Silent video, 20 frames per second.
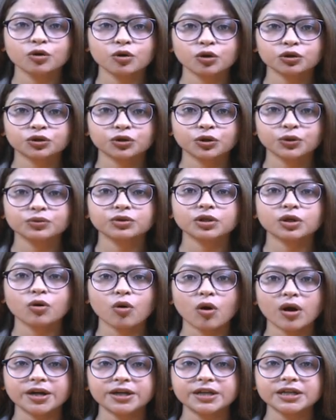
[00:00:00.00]
go through the
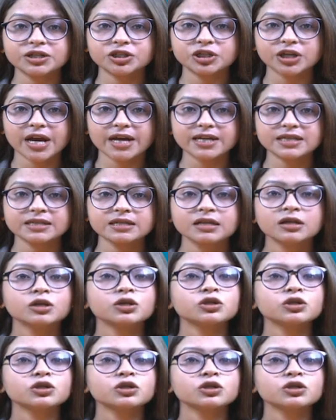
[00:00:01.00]
quality checks